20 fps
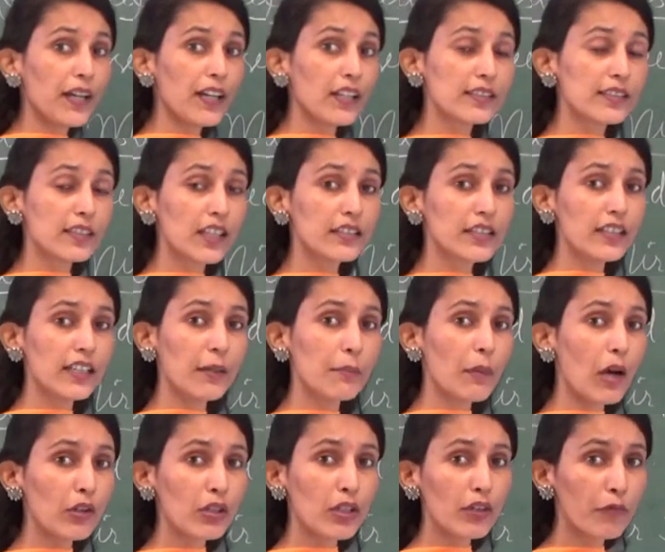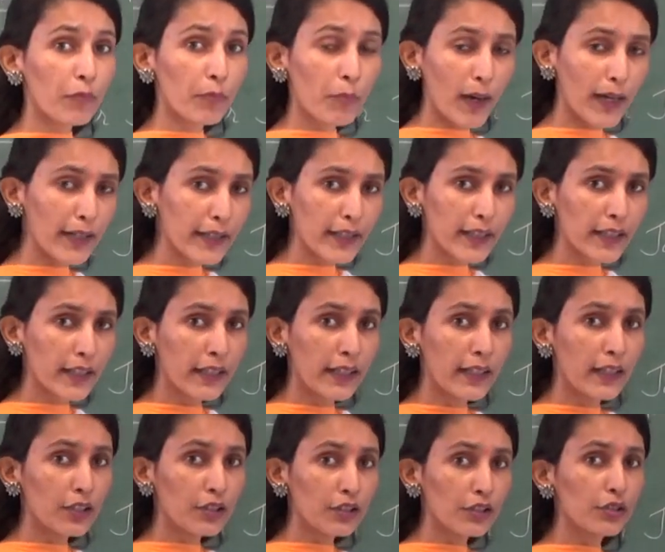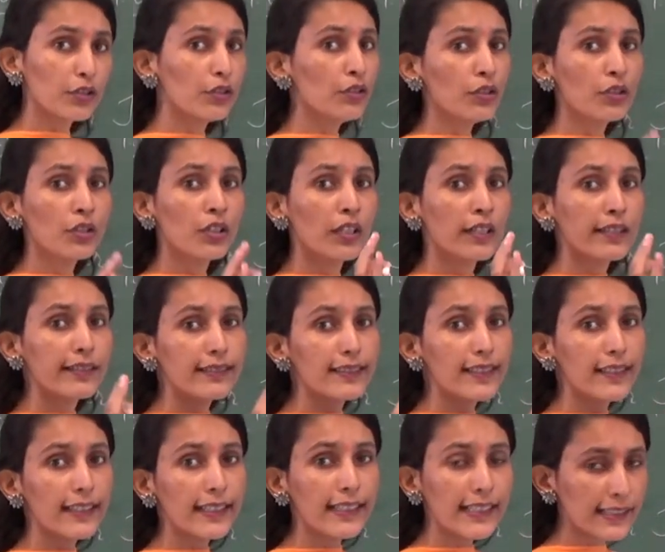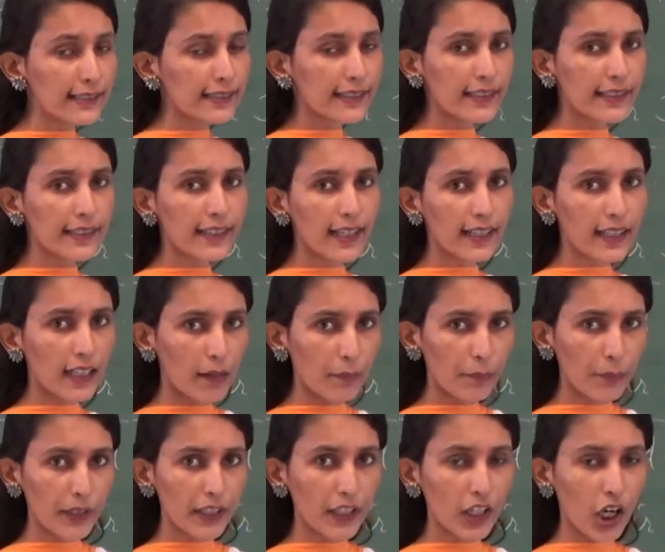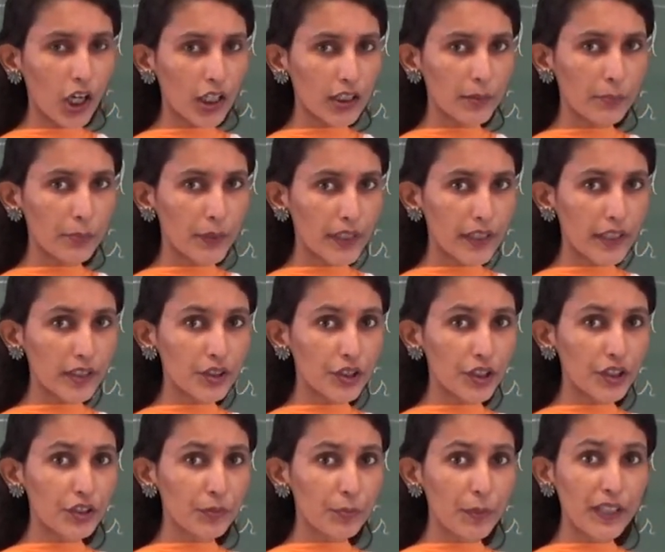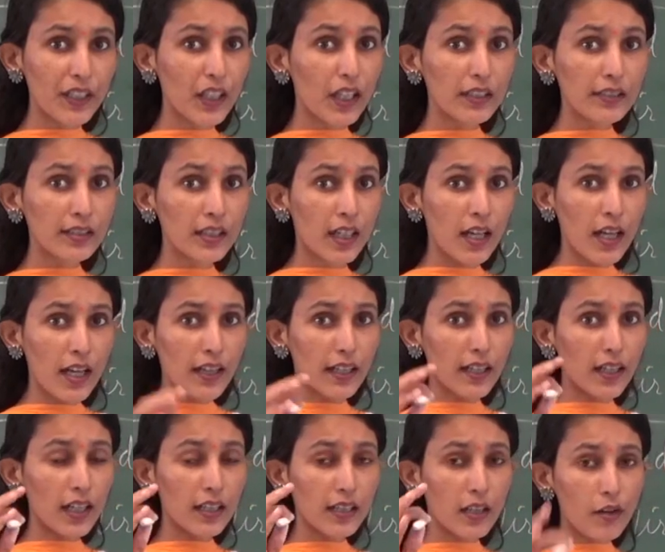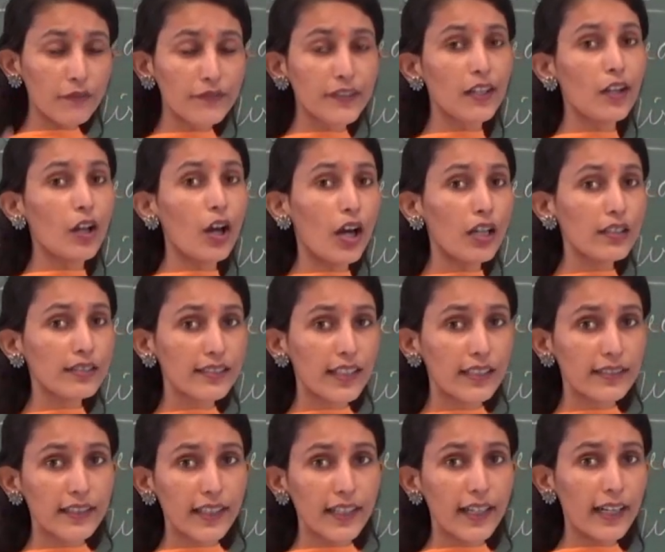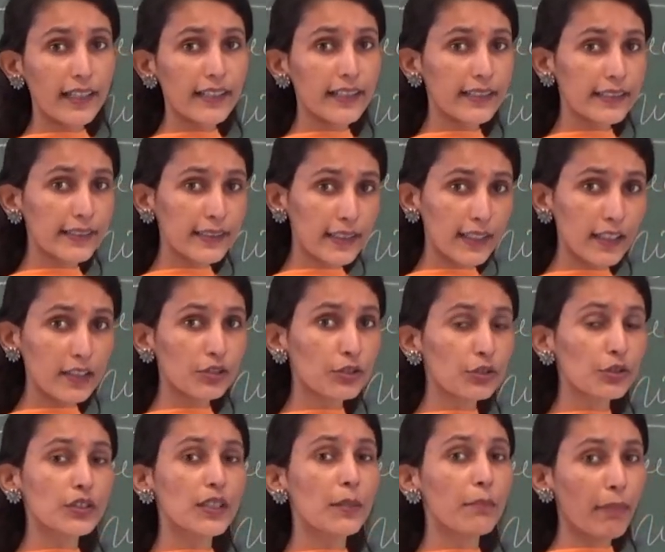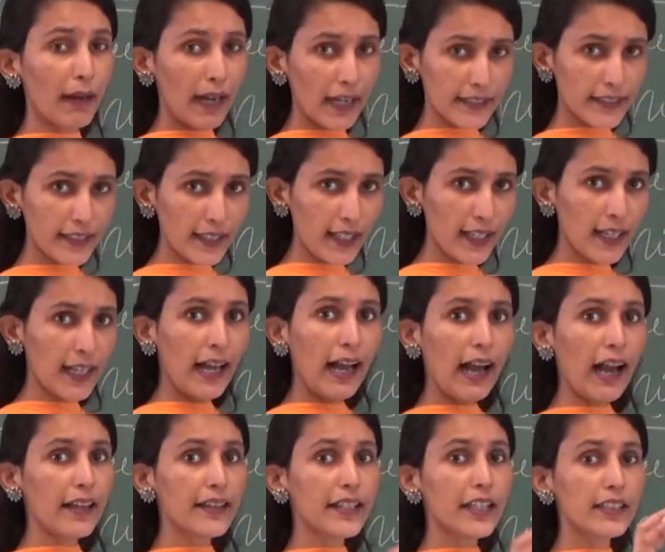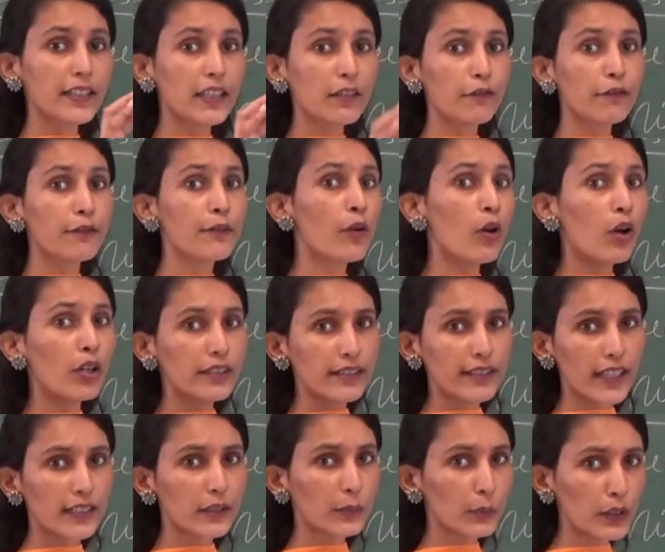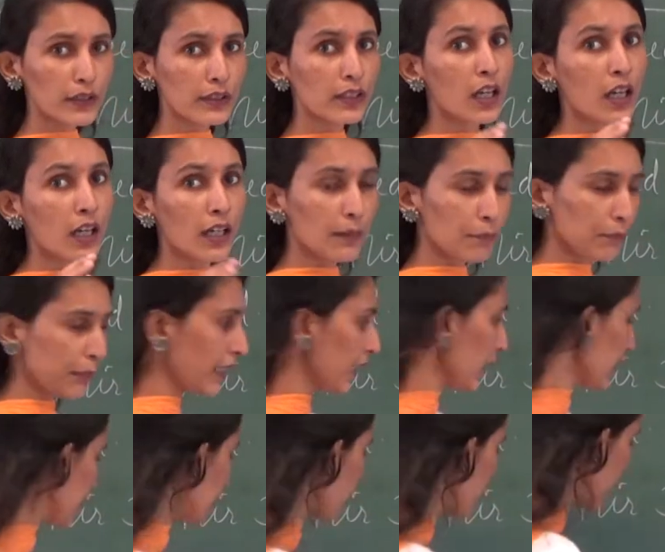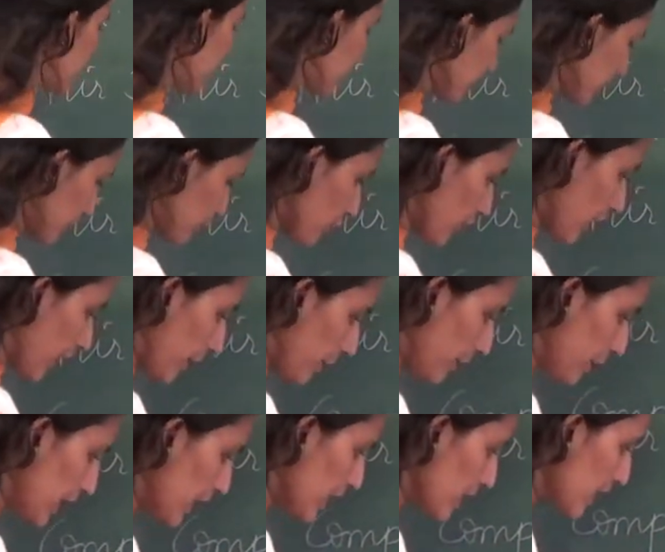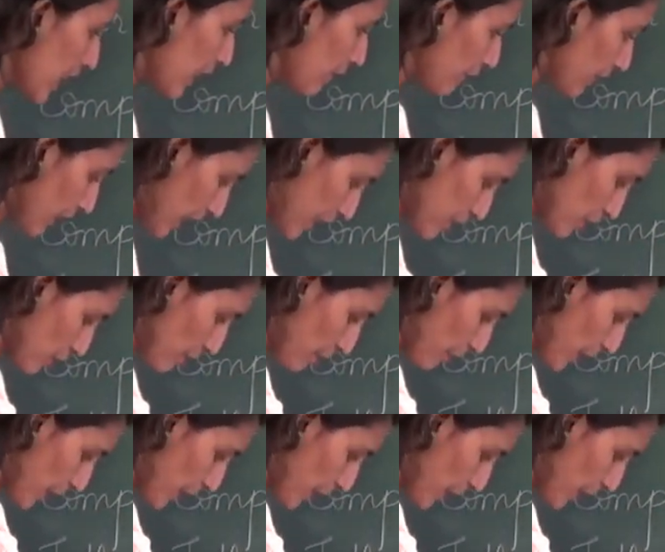pay a certain amount of money to the East India Company or the Britishers because of the loss that they had incurred through the battle and that the fort that was being destroyed. Mir Jafar had to